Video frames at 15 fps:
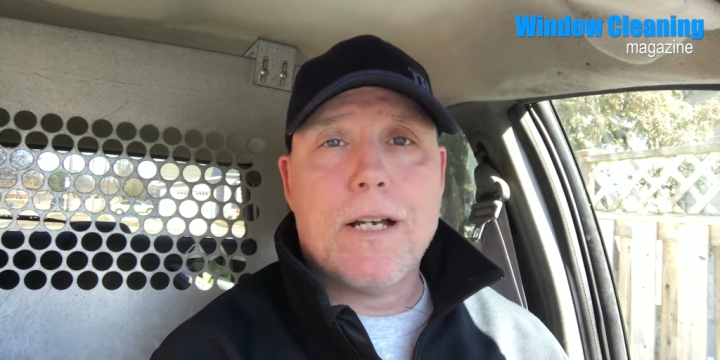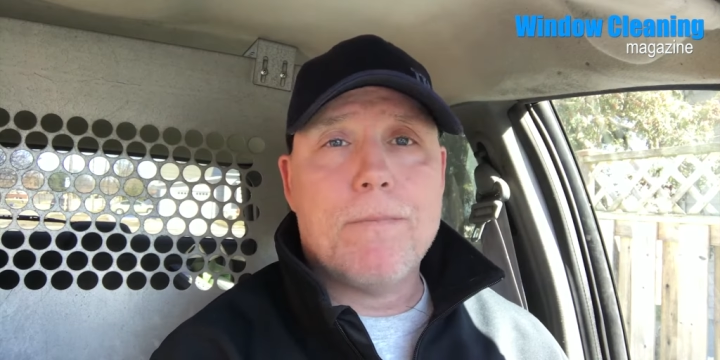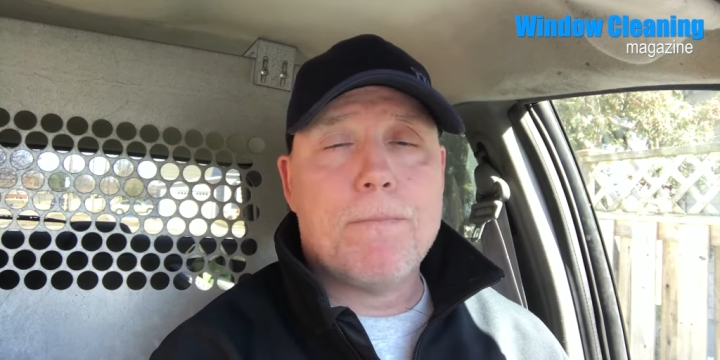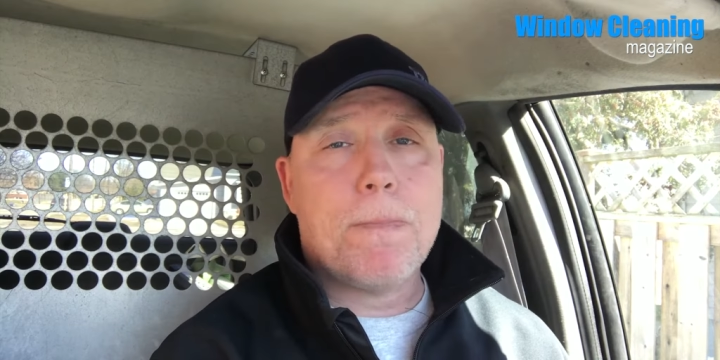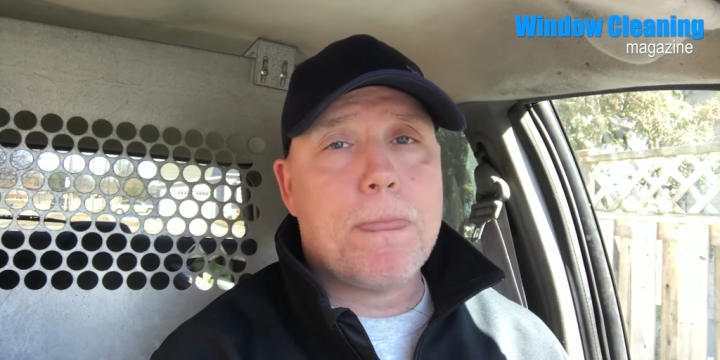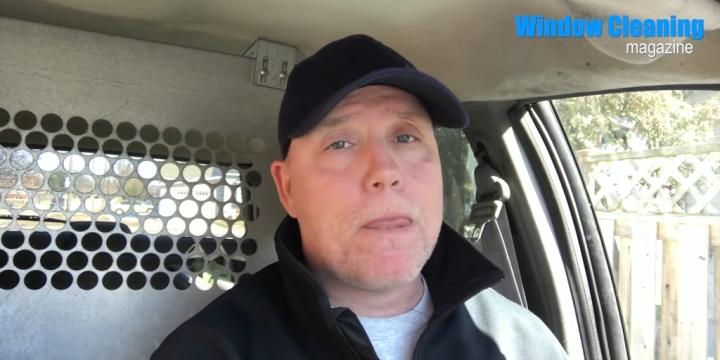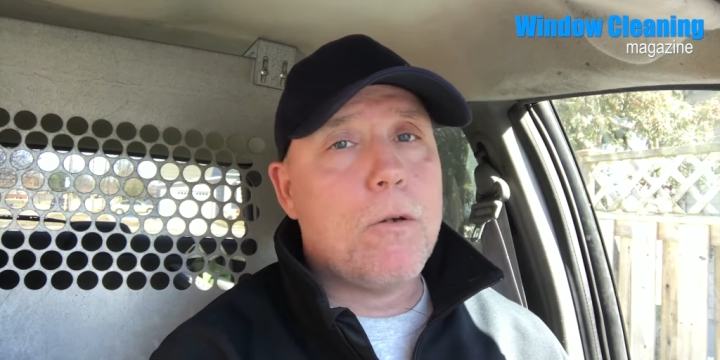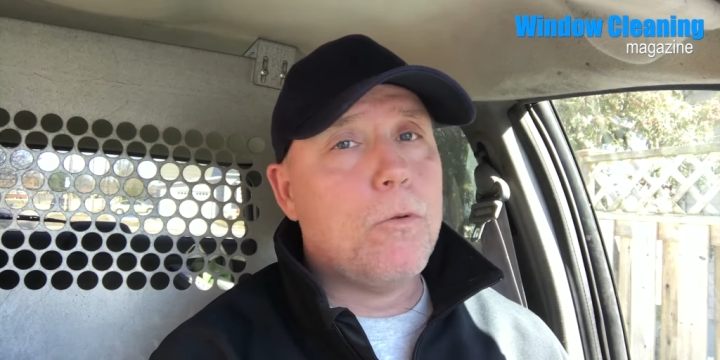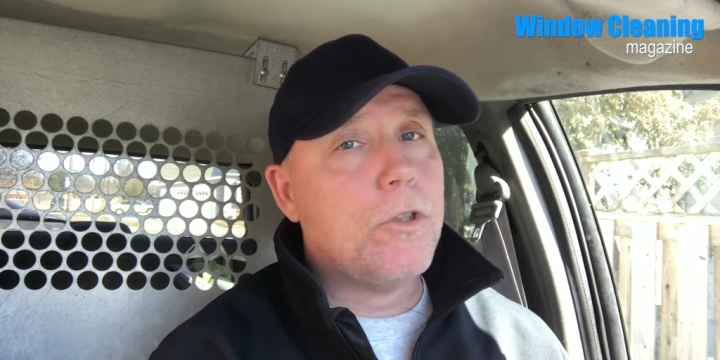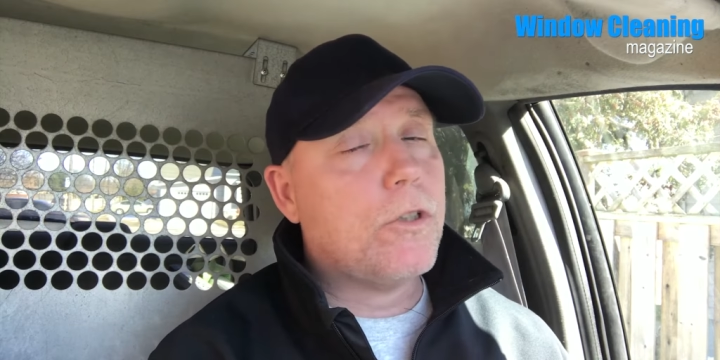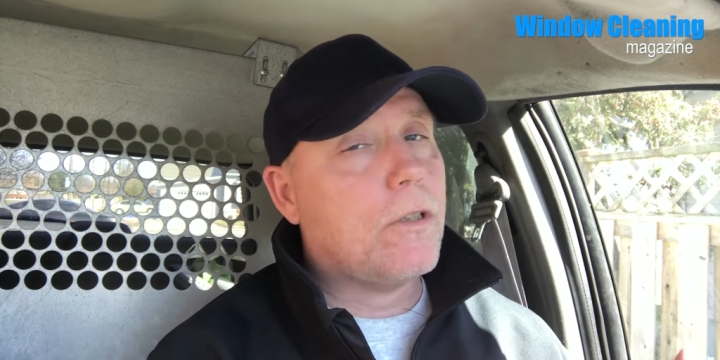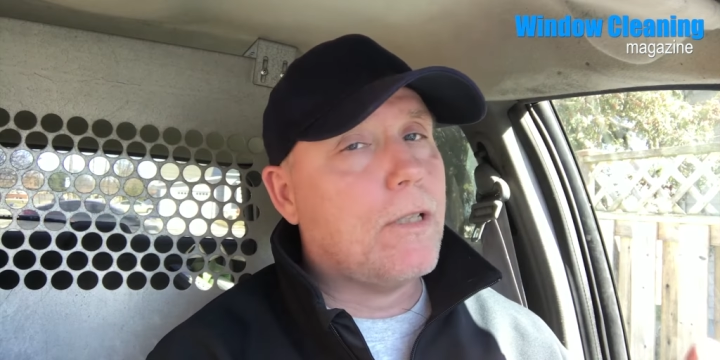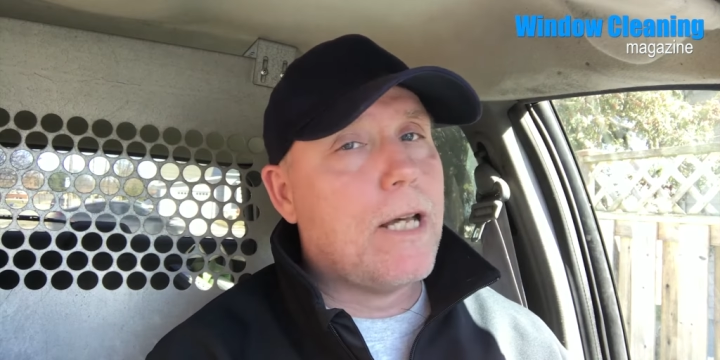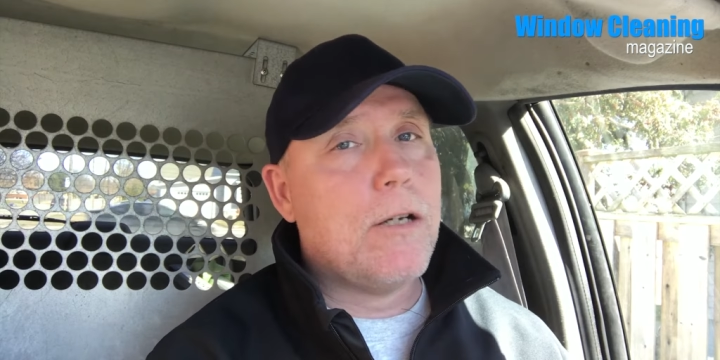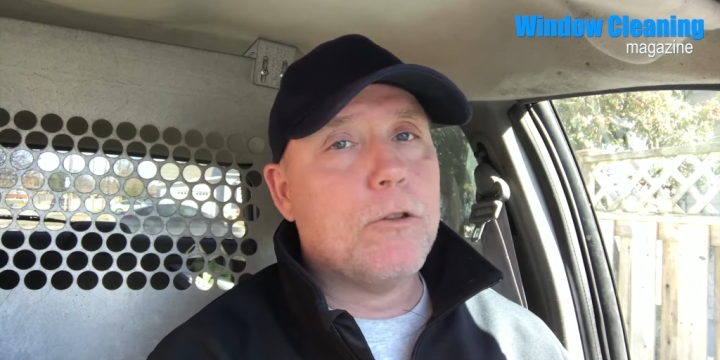up, which
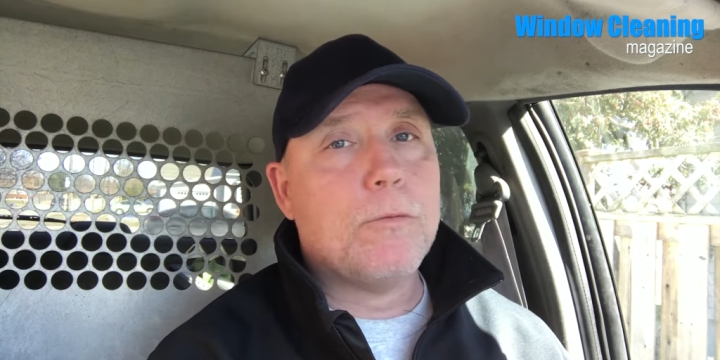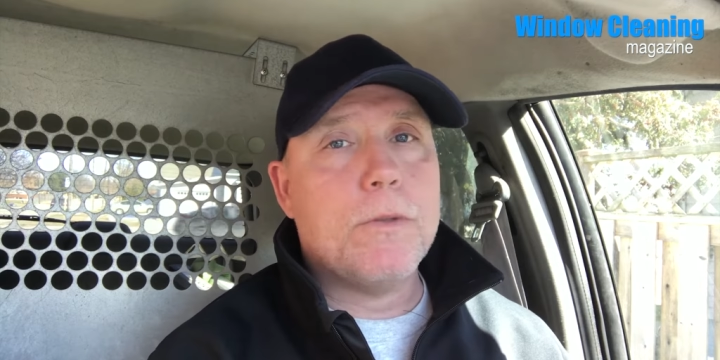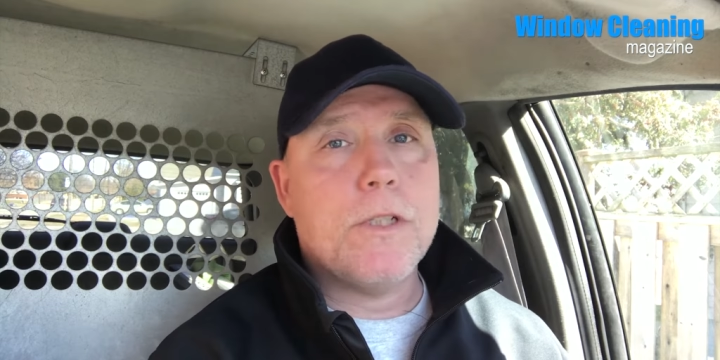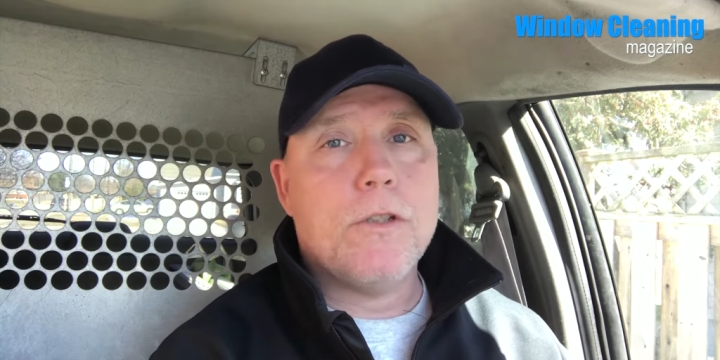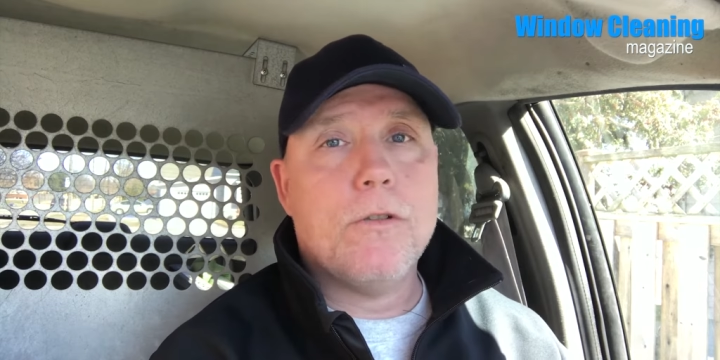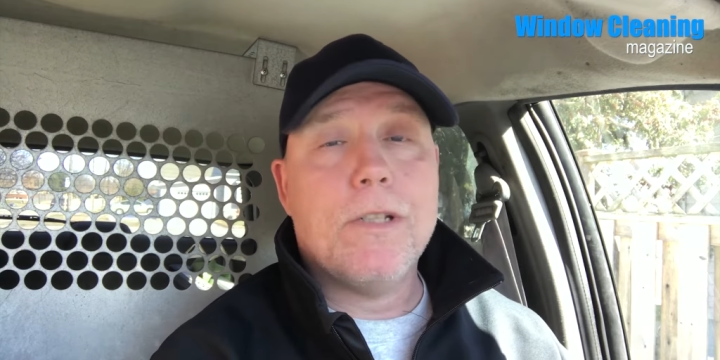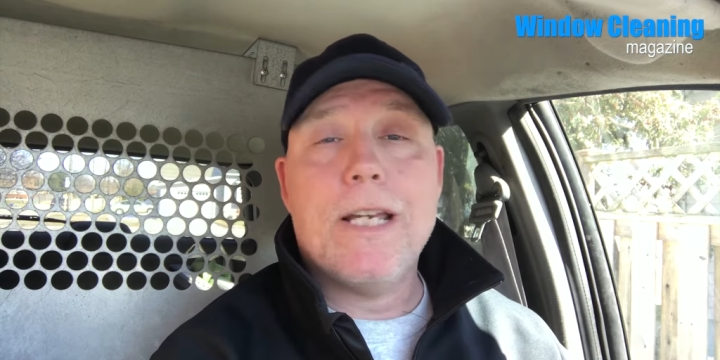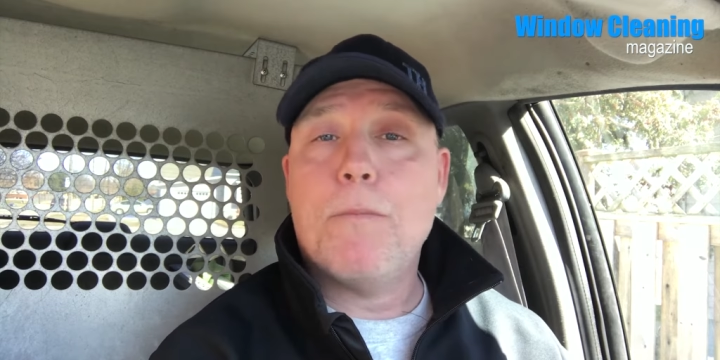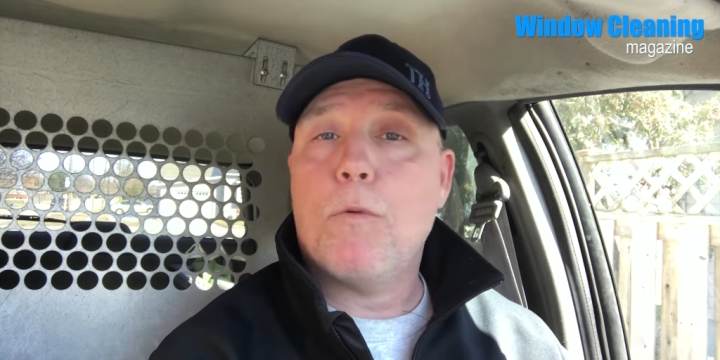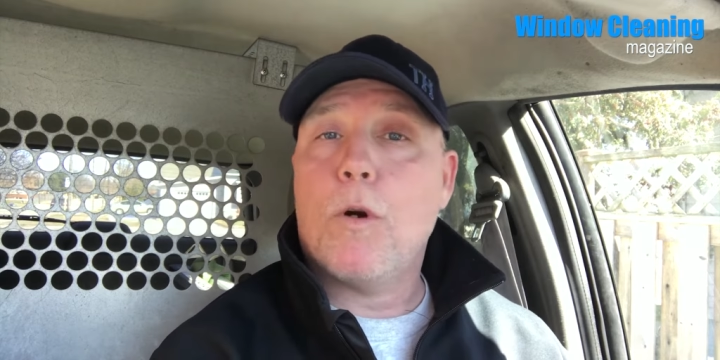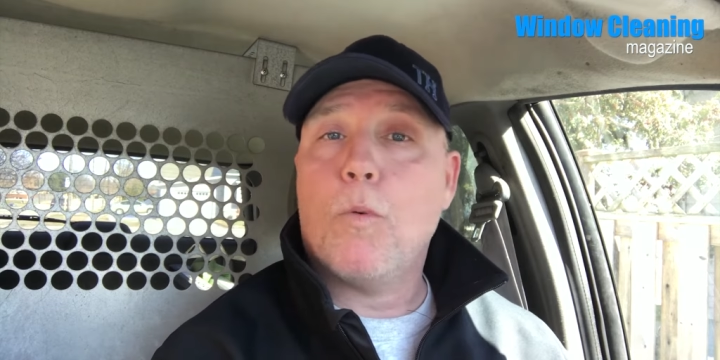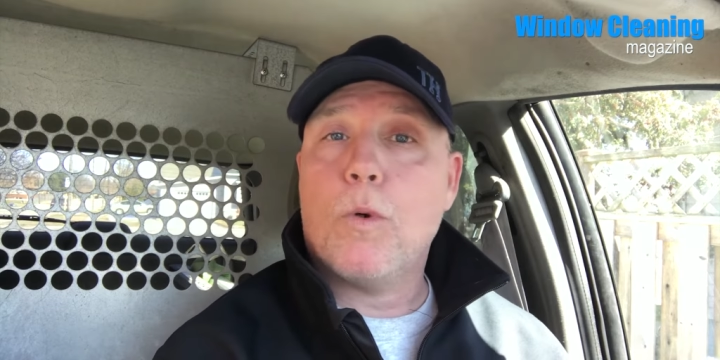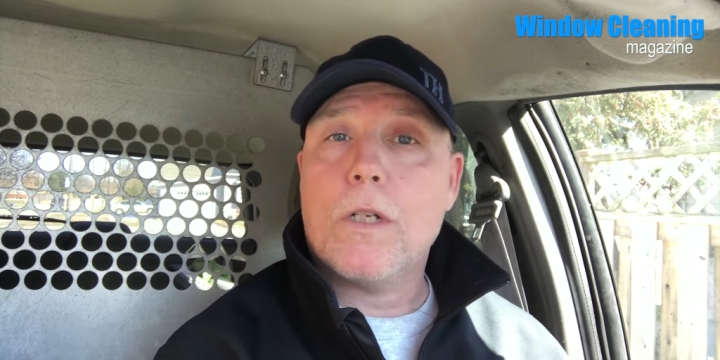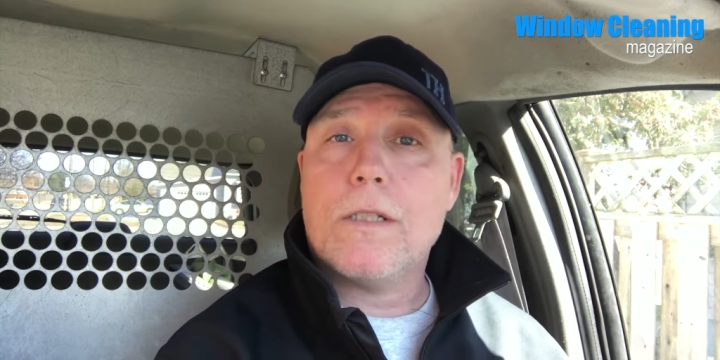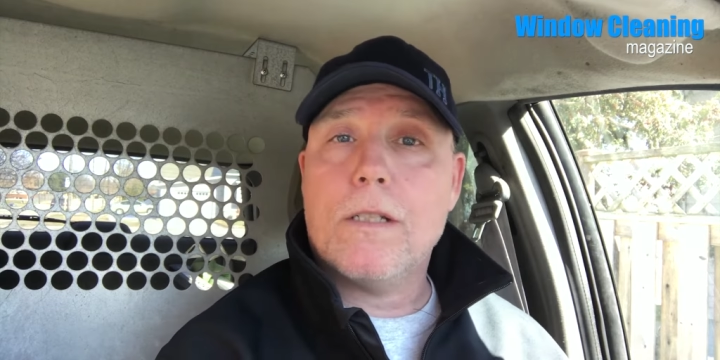allows me to get
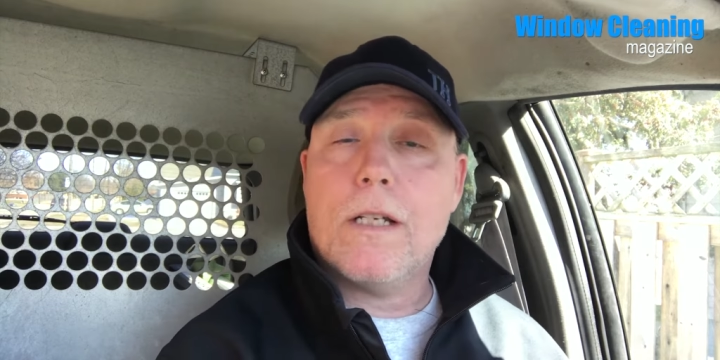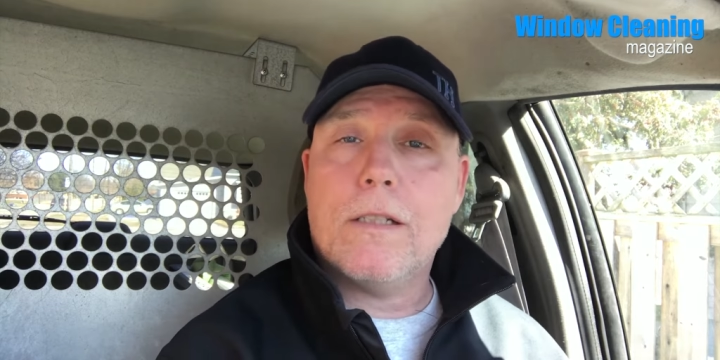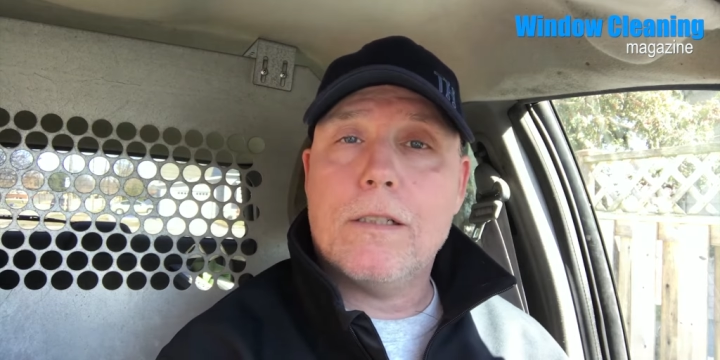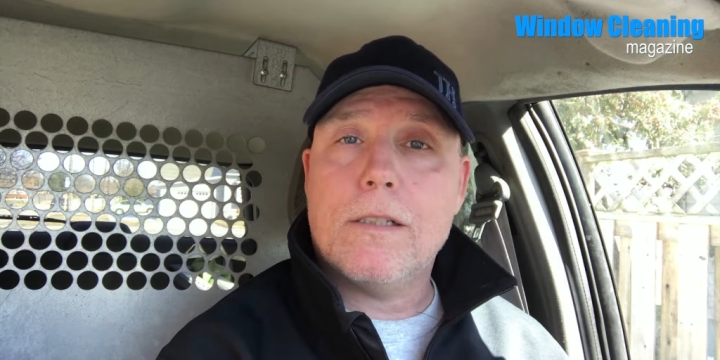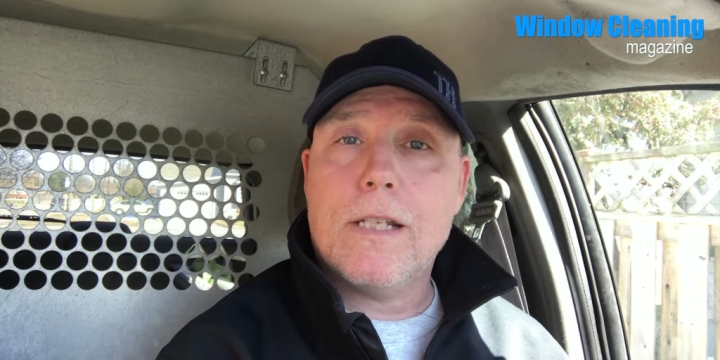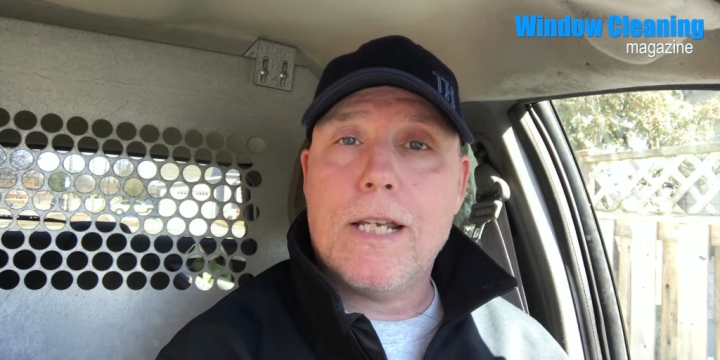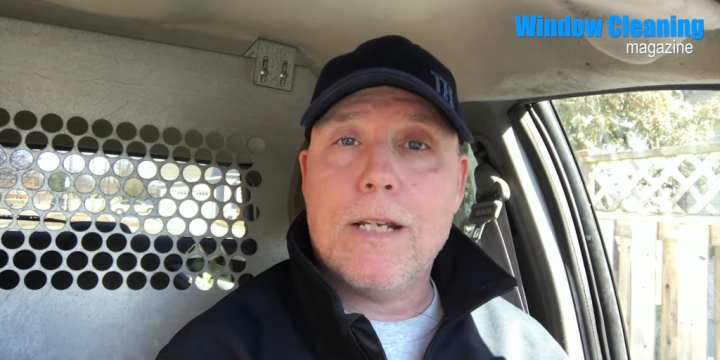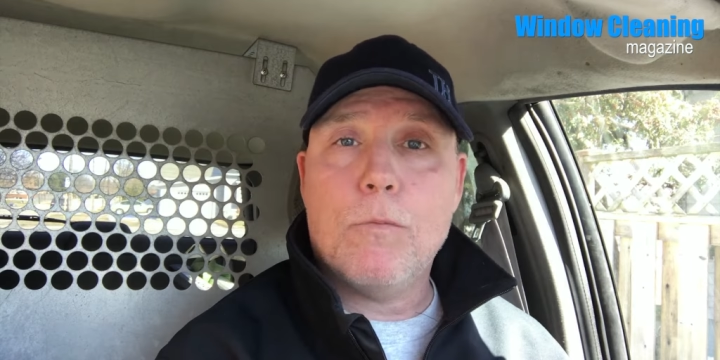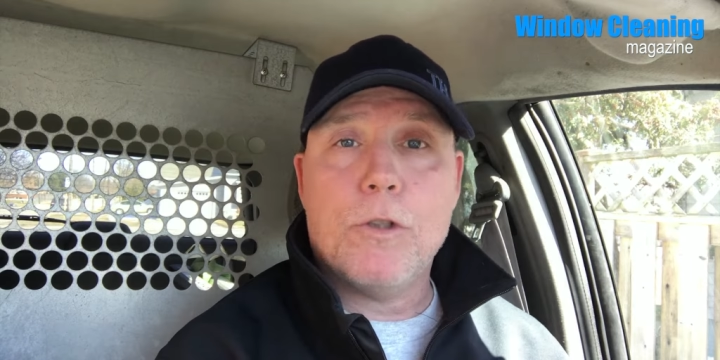more work done in a day,